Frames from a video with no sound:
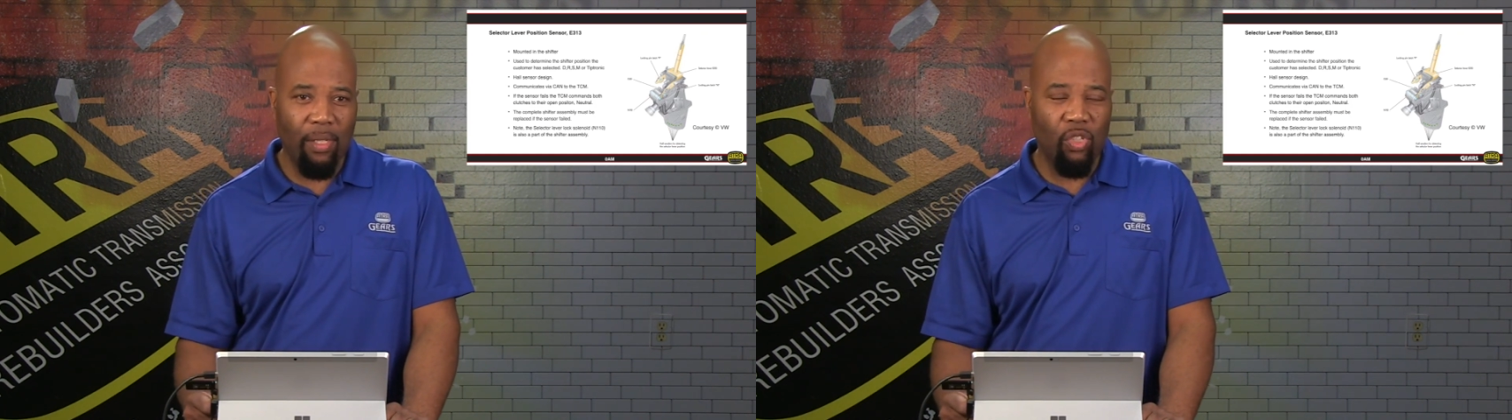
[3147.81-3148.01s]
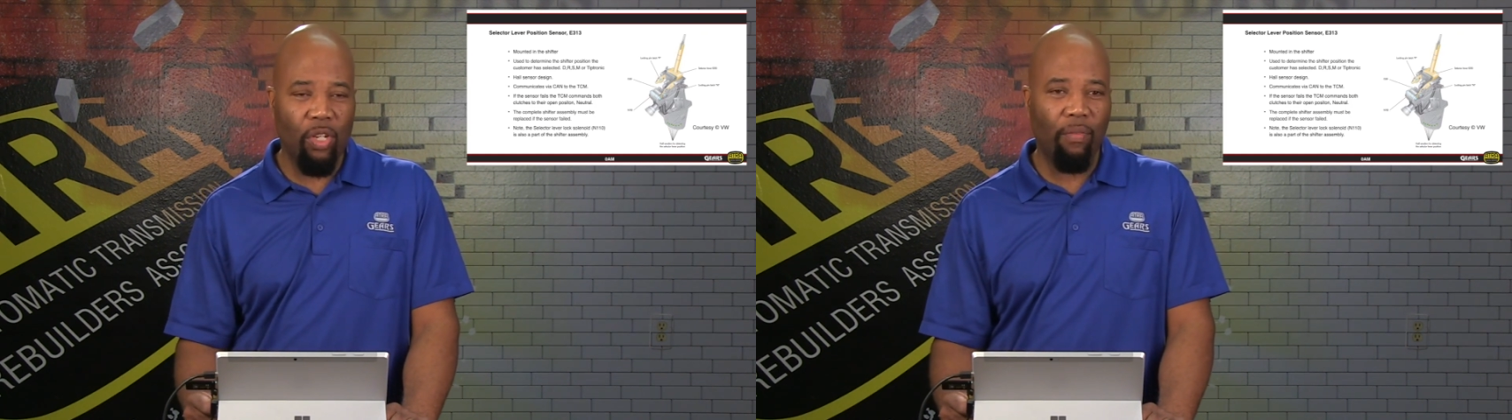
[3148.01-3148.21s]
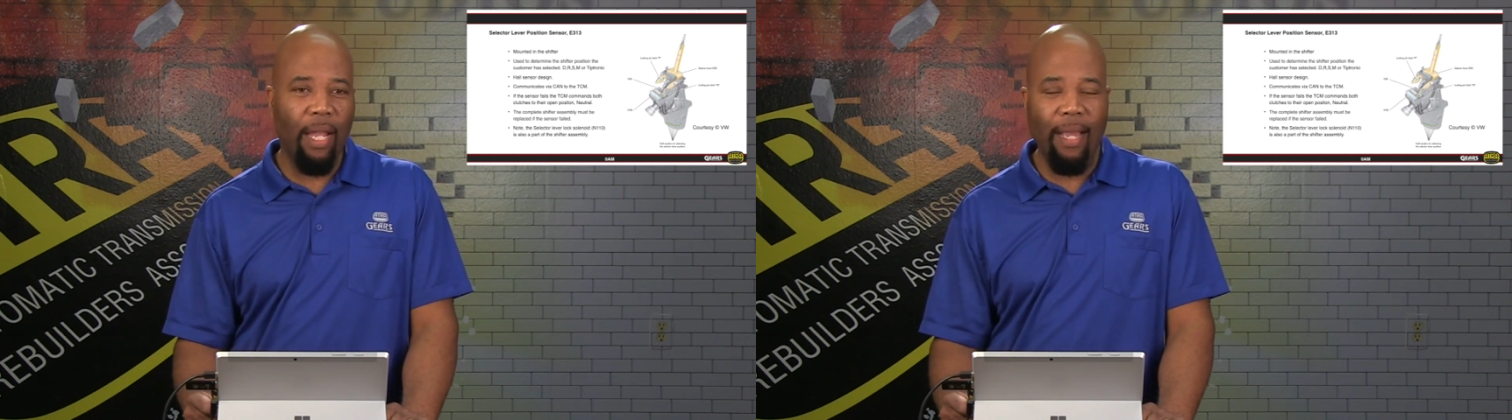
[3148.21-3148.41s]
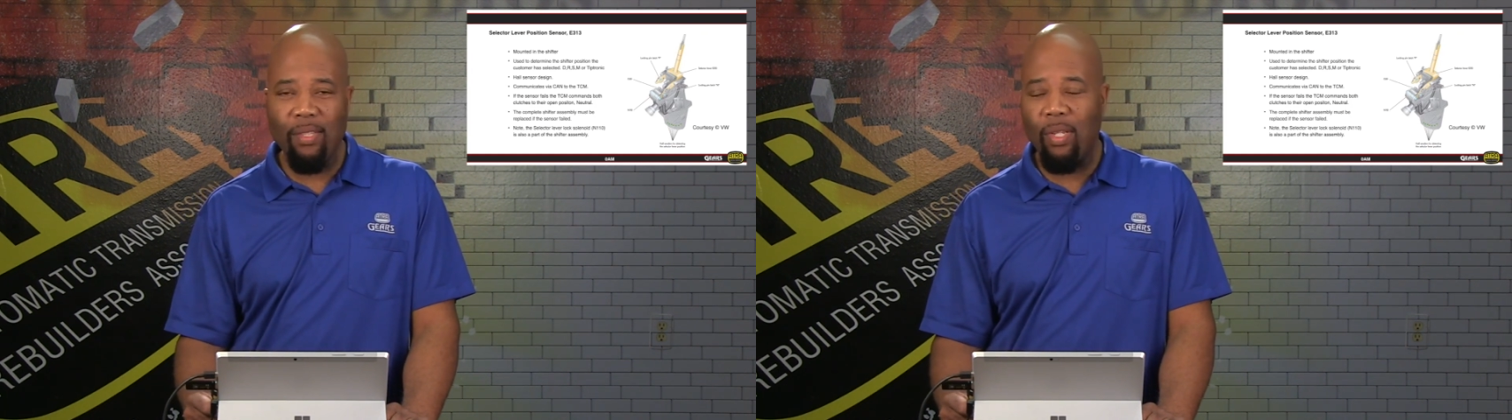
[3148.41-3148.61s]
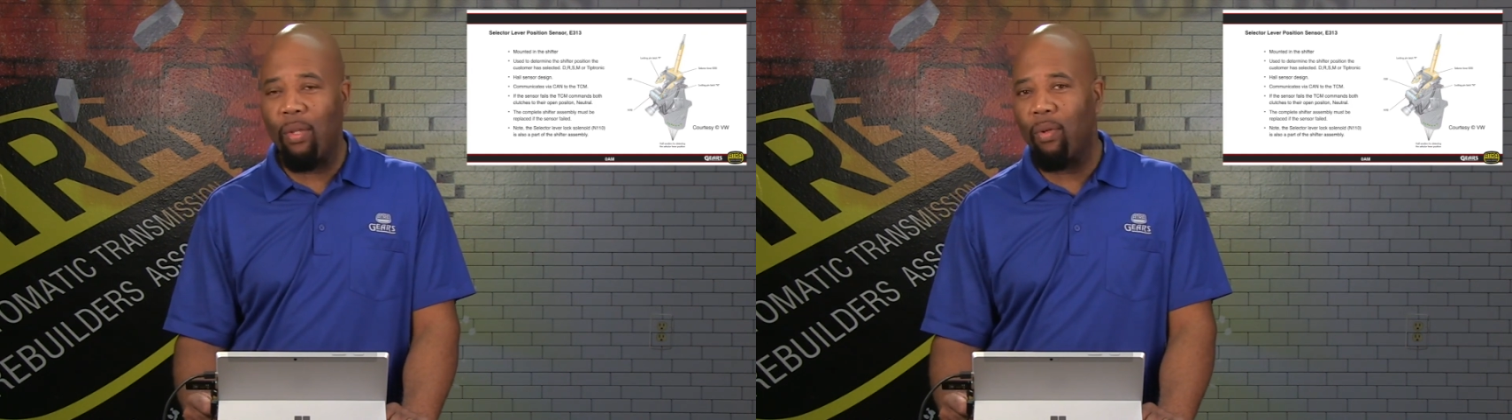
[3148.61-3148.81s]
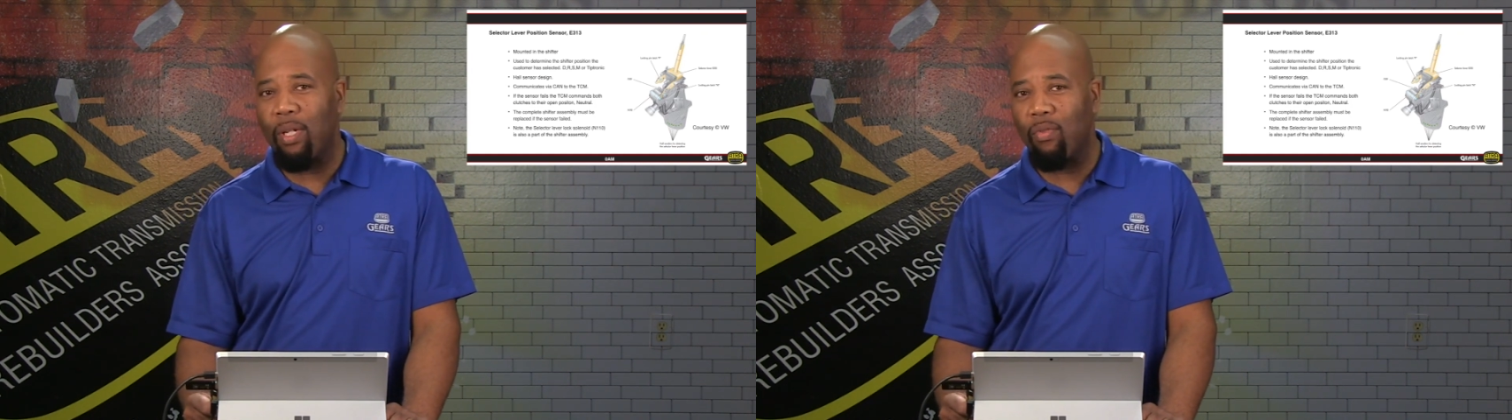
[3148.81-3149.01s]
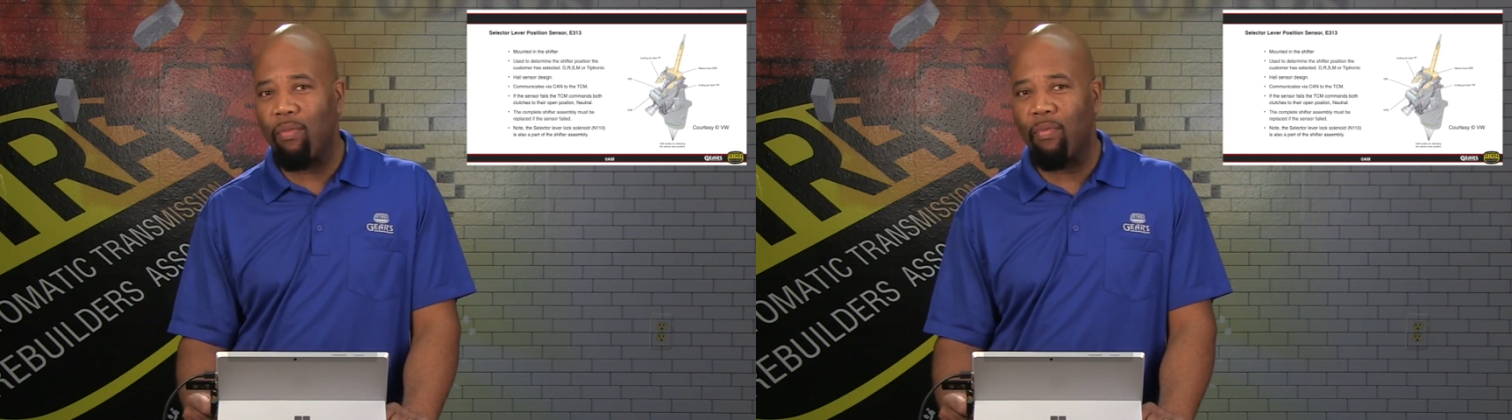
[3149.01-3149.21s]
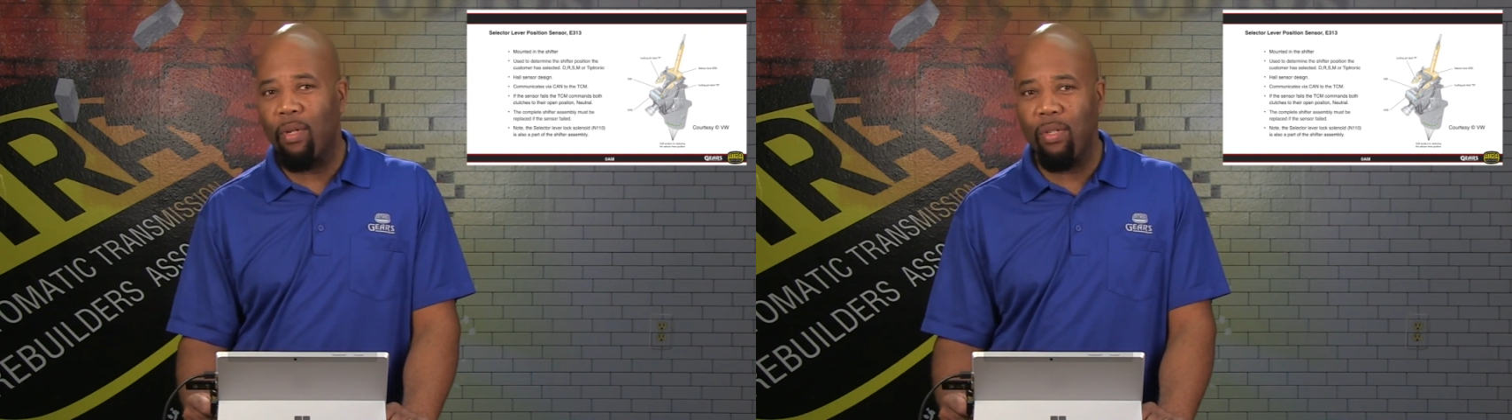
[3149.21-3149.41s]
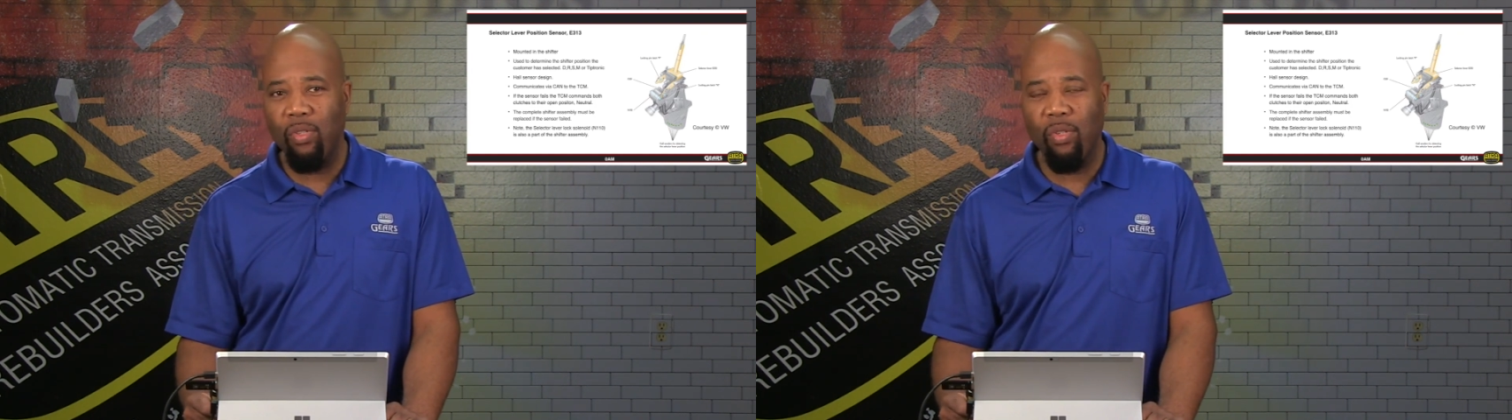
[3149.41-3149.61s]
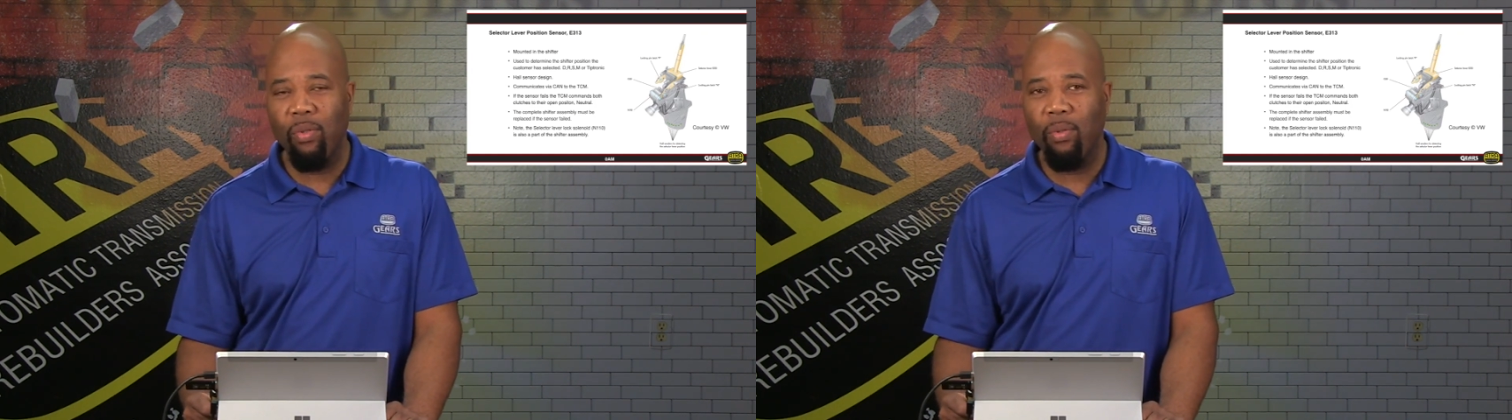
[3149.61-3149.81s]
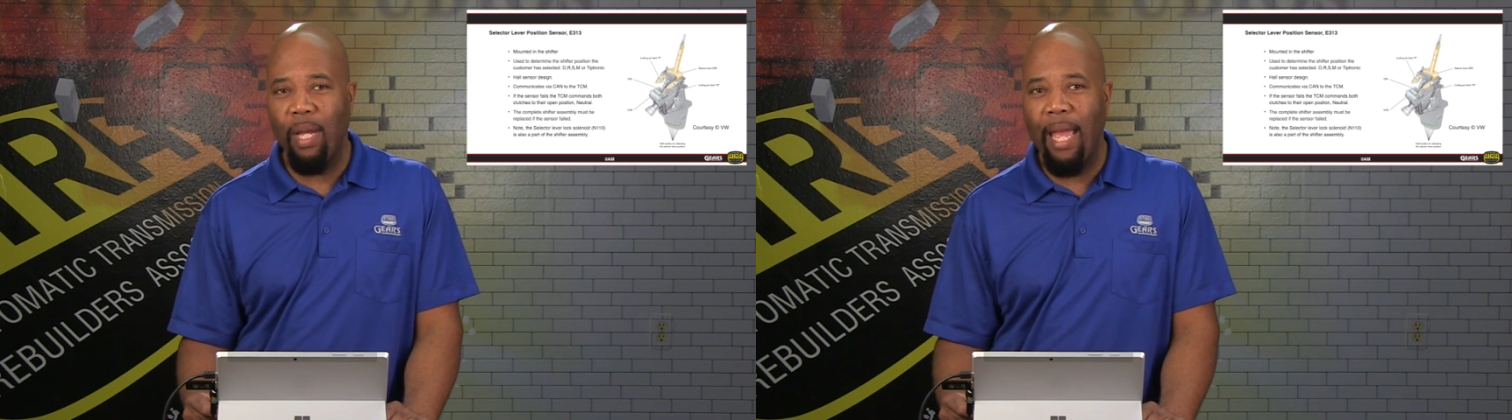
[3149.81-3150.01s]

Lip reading: Shift lock solenoid is referred to